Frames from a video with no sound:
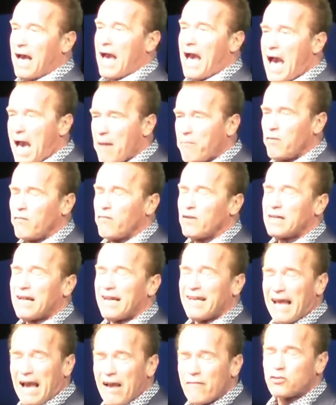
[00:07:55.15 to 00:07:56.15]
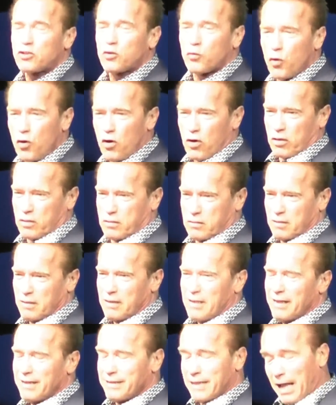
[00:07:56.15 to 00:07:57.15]
are happy with their life's work.
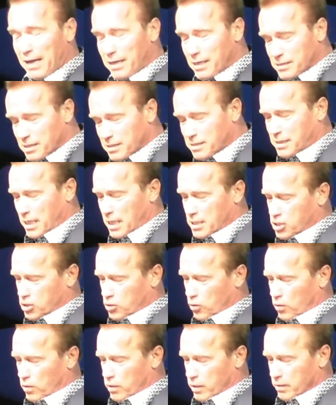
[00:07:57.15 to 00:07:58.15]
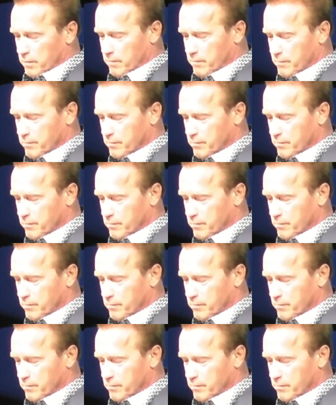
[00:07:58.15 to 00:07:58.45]
That is a sad story.